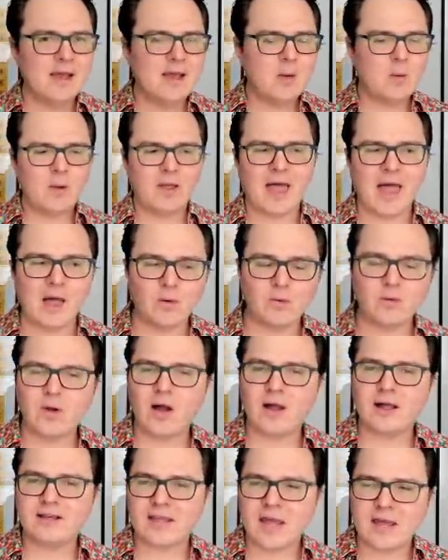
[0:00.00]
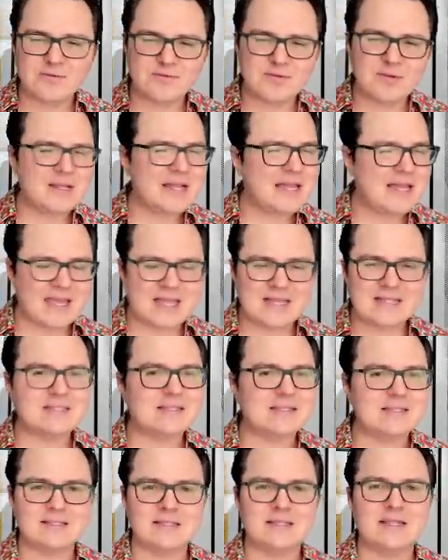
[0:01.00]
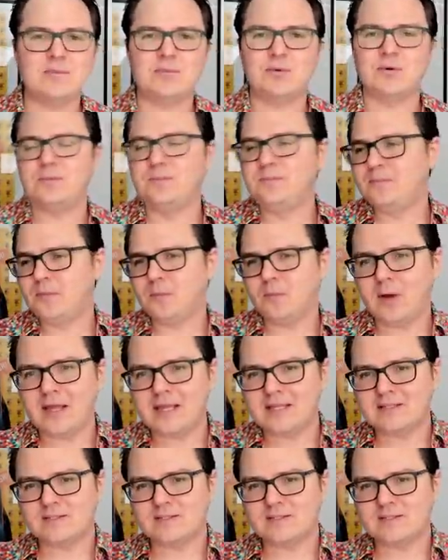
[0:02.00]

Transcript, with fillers: Well, Elrond, I feel like it's the sleeper, right?